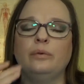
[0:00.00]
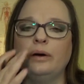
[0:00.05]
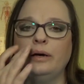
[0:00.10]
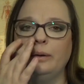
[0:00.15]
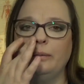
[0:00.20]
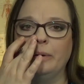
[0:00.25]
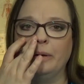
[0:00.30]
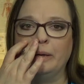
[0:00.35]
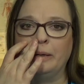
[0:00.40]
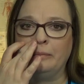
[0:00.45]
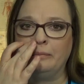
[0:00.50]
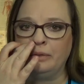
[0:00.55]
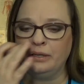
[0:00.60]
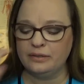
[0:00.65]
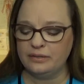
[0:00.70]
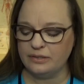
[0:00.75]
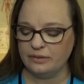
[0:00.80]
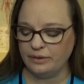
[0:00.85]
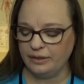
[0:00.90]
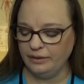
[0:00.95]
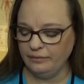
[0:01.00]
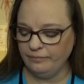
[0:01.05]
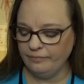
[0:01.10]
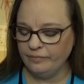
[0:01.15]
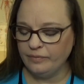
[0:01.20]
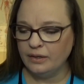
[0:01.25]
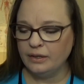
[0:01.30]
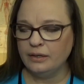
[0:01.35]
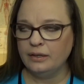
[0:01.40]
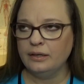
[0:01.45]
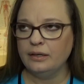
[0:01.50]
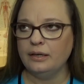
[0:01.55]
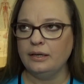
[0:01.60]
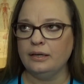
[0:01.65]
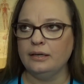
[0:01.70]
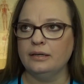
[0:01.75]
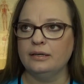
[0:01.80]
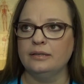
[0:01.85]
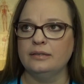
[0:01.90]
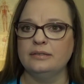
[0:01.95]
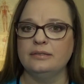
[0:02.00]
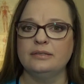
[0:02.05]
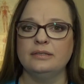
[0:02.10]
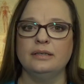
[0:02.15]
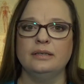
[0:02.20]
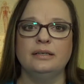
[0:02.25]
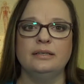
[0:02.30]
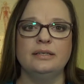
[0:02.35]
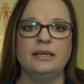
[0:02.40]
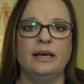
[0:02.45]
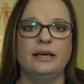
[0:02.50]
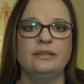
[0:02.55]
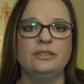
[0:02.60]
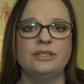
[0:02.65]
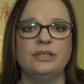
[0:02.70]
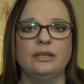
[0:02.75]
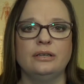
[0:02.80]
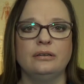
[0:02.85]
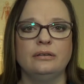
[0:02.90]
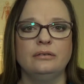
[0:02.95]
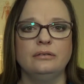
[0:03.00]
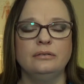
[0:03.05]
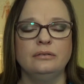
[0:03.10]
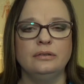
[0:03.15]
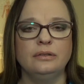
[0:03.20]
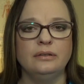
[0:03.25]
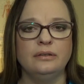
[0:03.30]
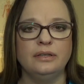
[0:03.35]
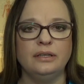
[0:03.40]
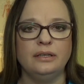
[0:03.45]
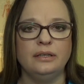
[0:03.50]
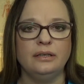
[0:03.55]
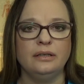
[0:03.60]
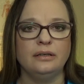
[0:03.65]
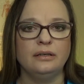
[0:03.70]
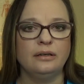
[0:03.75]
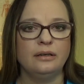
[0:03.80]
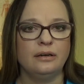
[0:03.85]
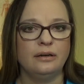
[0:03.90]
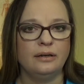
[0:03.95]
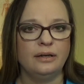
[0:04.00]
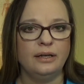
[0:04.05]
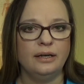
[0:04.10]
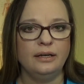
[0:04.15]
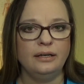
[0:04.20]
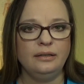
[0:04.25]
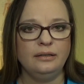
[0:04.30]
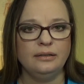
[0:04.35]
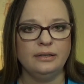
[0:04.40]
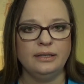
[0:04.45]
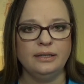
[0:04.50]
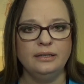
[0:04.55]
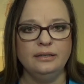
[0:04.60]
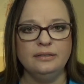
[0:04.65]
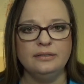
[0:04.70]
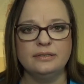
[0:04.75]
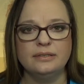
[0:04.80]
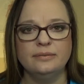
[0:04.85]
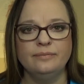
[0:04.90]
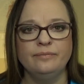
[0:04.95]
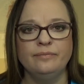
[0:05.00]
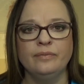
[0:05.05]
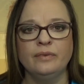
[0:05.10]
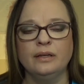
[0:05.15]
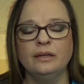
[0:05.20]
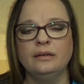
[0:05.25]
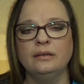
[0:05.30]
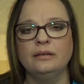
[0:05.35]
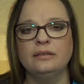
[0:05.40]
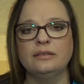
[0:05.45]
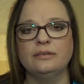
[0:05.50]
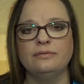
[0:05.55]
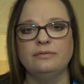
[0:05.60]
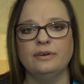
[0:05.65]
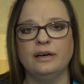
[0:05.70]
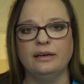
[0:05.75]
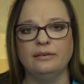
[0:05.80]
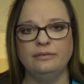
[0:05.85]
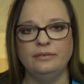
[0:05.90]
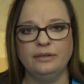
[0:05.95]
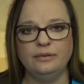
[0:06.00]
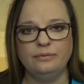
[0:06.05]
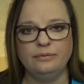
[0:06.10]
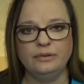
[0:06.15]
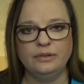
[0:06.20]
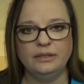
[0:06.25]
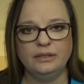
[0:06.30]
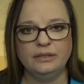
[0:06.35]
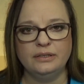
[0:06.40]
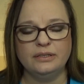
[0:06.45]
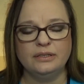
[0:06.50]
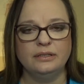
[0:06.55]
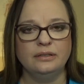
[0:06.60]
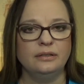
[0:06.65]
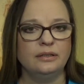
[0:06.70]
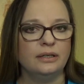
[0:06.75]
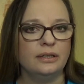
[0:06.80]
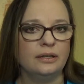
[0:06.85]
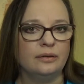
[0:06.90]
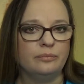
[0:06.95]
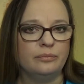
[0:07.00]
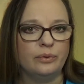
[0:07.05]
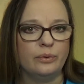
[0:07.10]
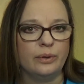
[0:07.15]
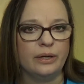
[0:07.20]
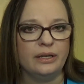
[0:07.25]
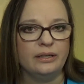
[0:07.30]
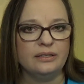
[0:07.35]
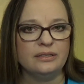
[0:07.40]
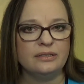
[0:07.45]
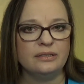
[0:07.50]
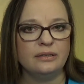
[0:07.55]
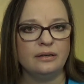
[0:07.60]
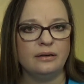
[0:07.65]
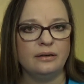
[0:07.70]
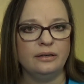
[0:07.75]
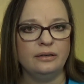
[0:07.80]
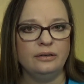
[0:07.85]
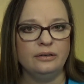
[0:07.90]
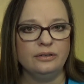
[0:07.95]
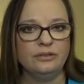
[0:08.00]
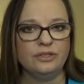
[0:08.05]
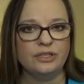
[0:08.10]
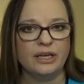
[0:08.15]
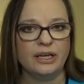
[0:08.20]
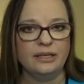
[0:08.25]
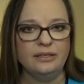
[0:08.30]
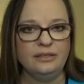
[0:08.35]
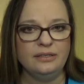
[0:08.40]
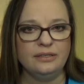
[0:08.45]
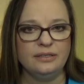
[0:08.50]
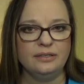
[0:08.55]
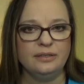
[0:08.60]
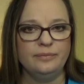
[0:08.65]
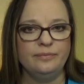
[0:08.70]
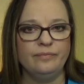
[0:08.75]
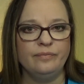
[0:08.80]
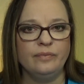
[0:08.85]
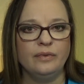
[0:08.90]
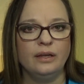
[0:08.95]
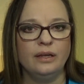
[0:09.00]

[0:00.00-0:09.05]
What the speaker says: what we're going to be doing is attaching the cardiac leads to 5 different points on your chest.